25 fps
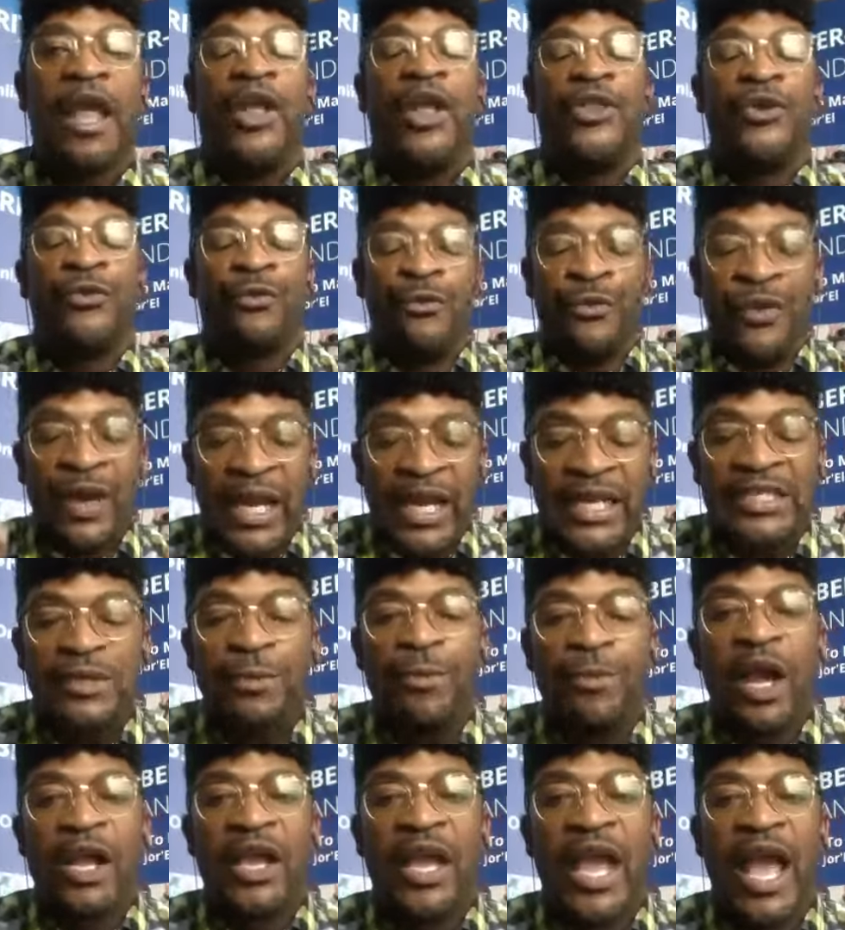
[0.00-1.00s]
the reason
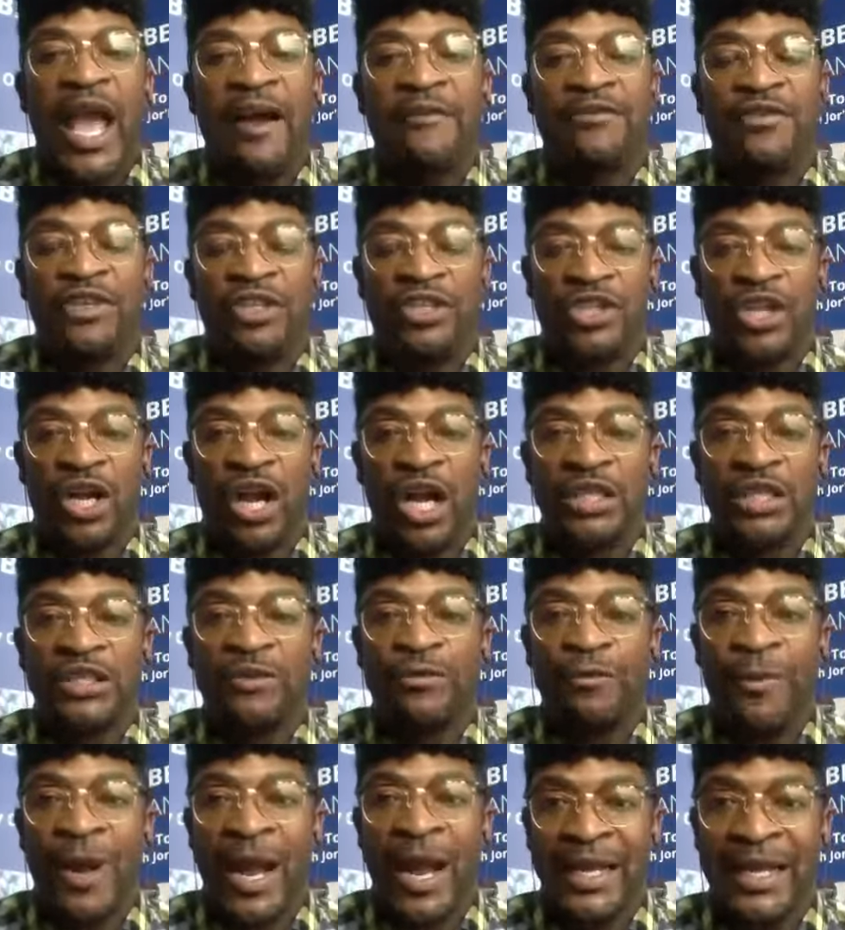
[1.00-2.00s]
why you have to charge it
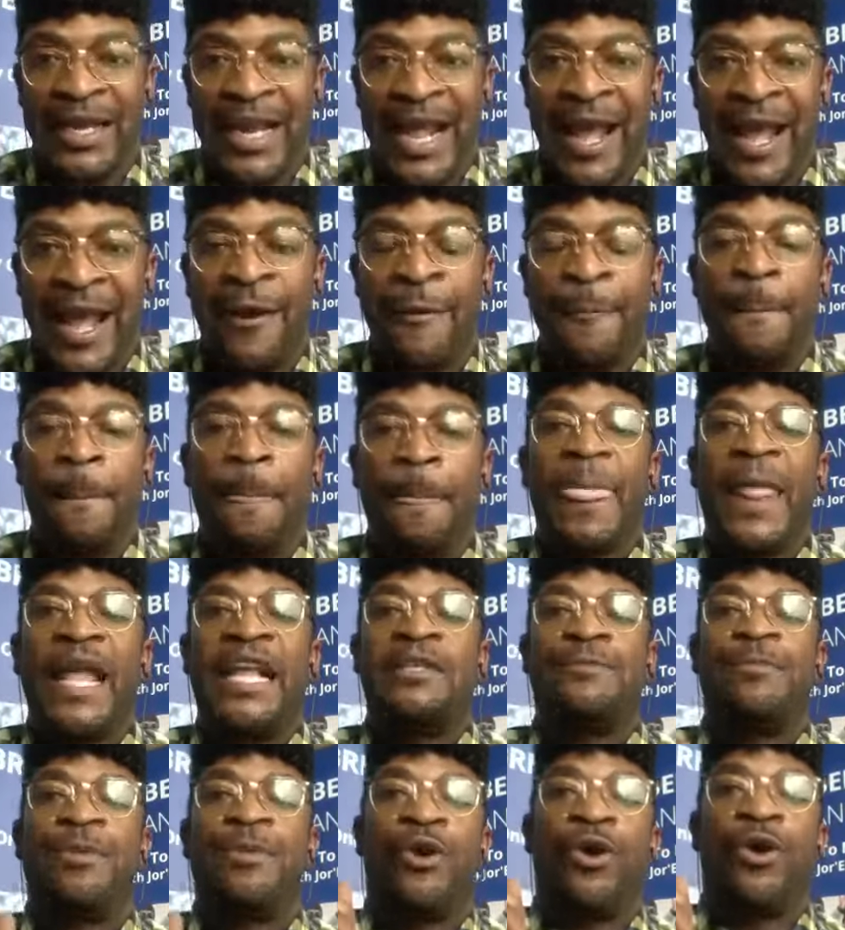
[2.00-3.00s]
right now
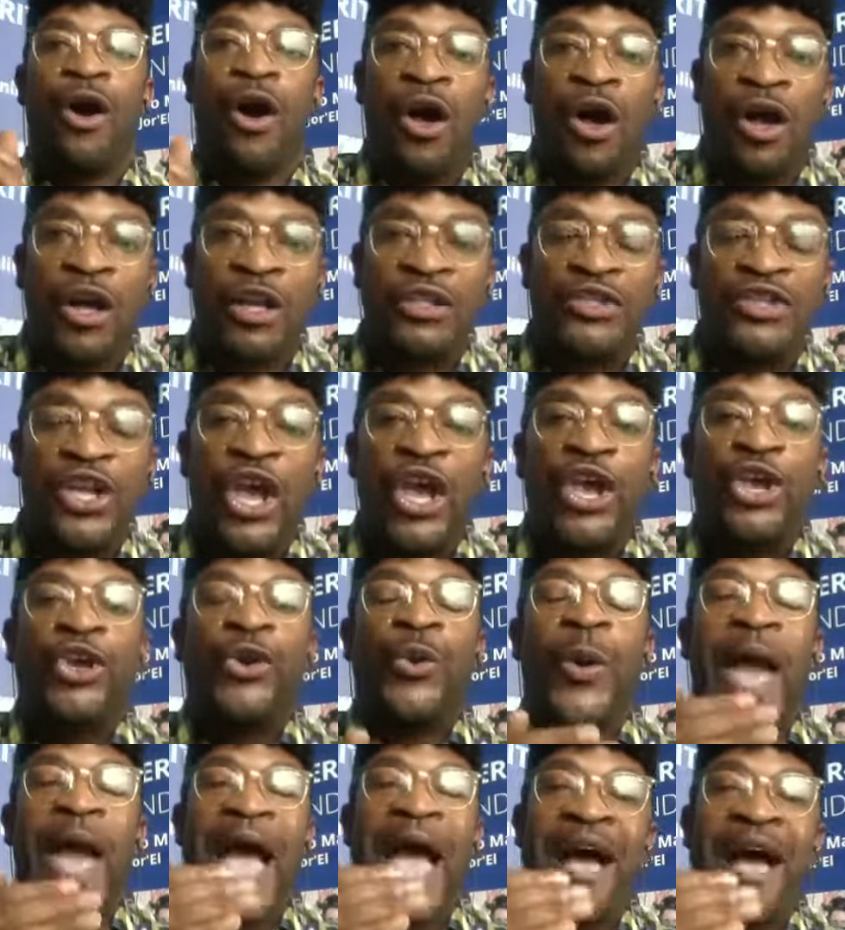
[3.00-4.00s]
is because
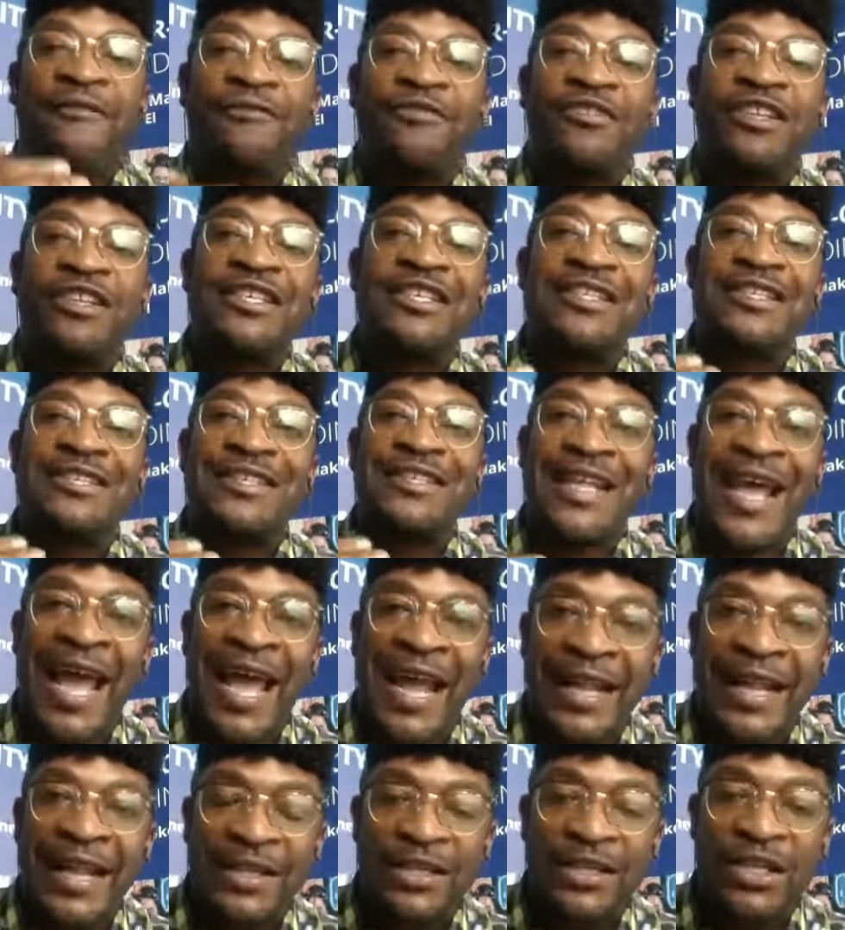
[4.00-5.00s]
you have to
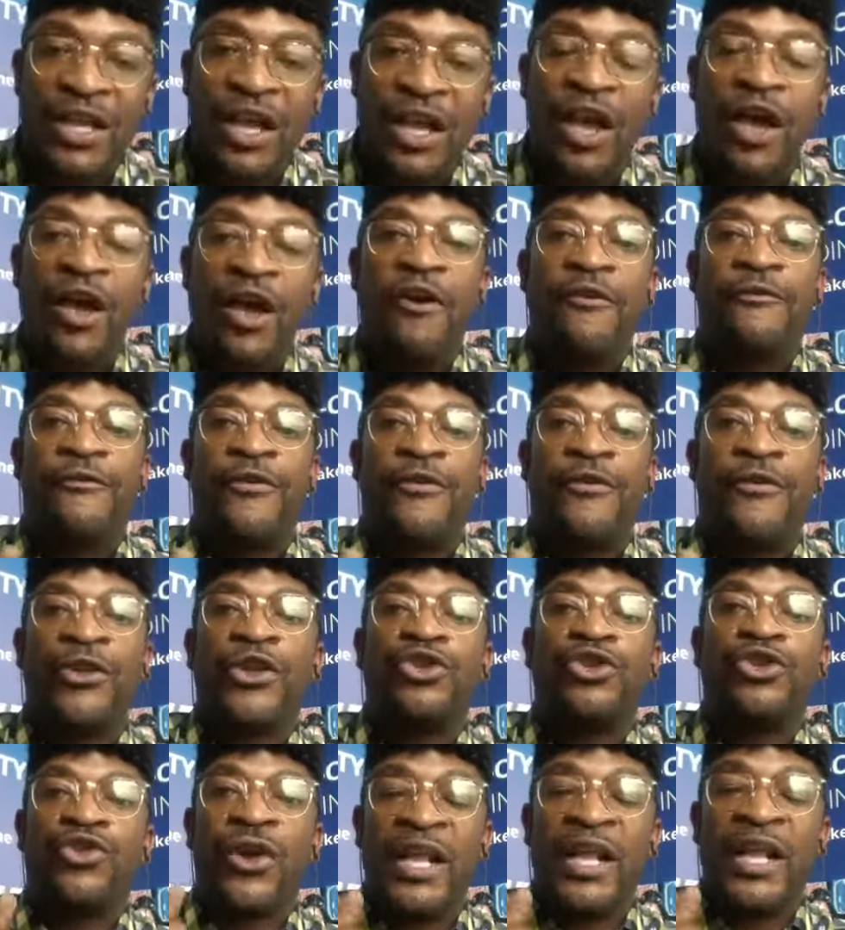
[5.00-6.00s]
stand for
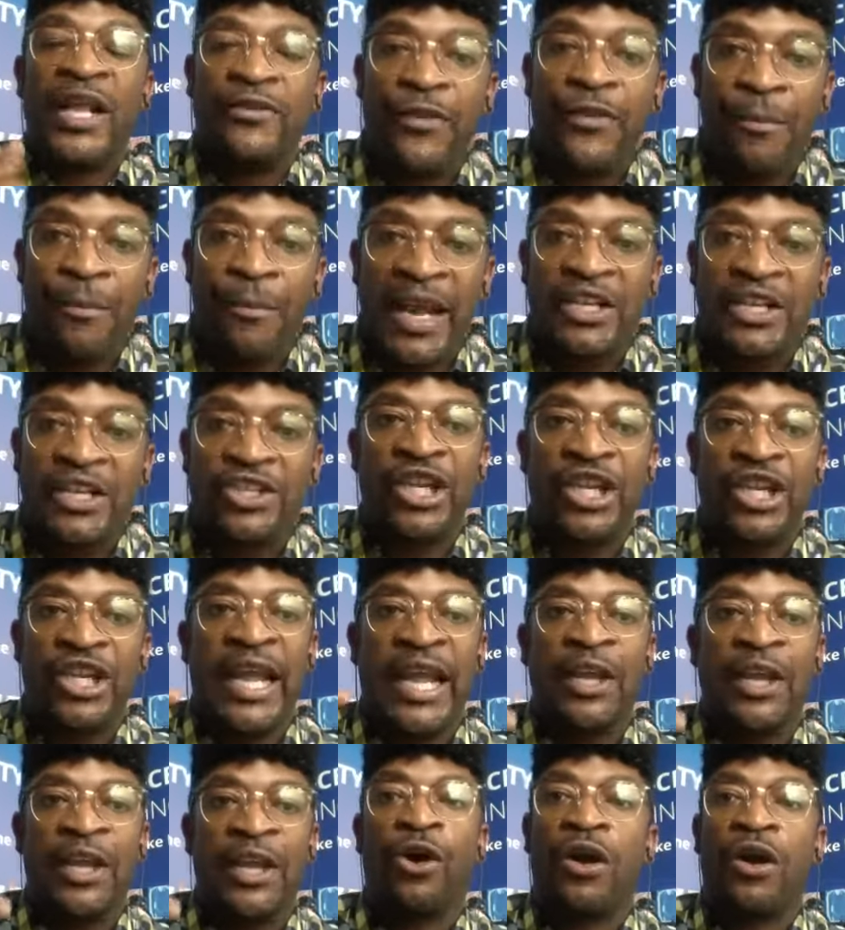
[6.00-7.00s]
the transformation
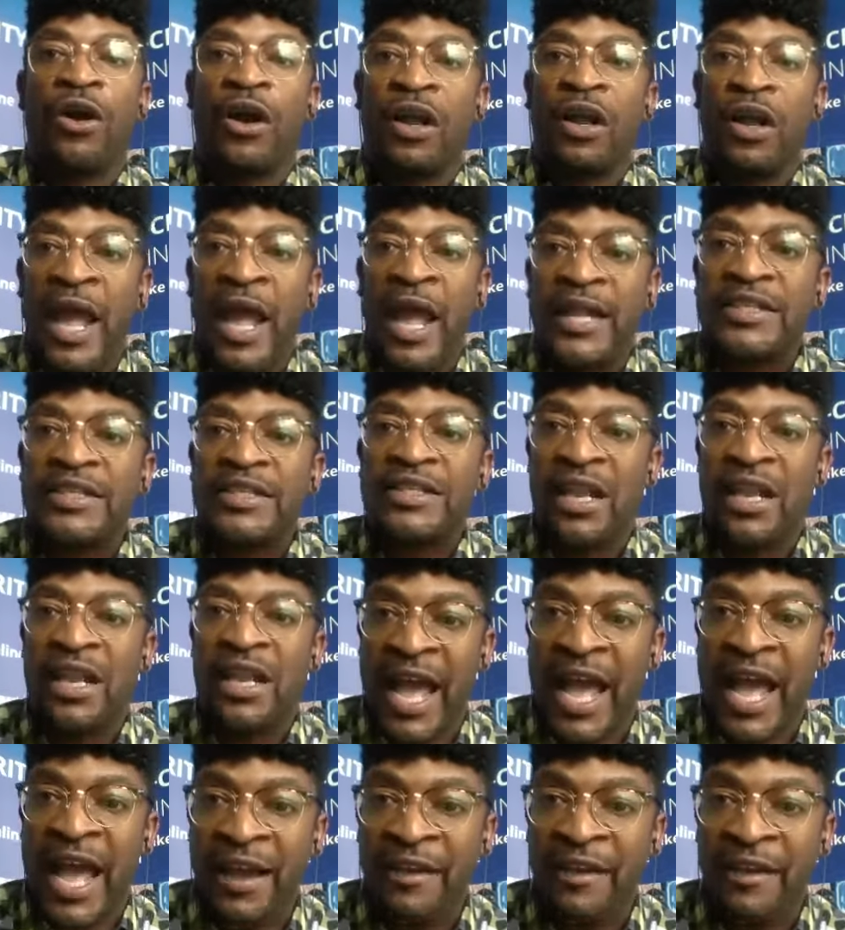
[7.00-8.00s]
in your clients'
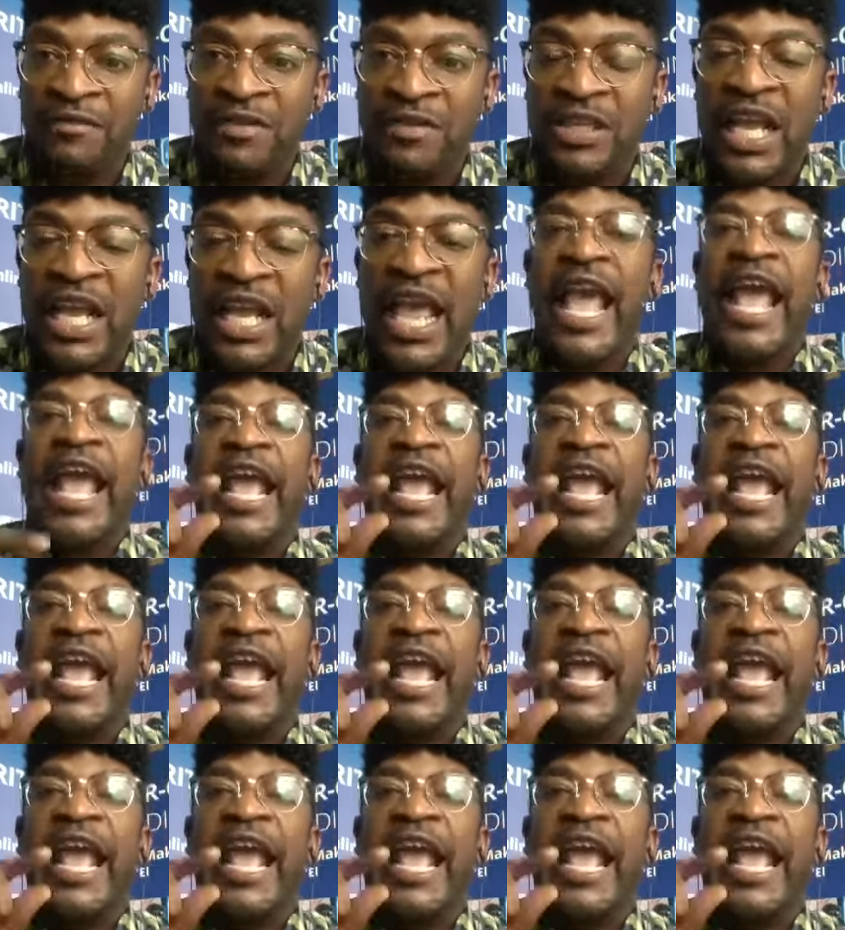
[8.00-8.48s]
lives,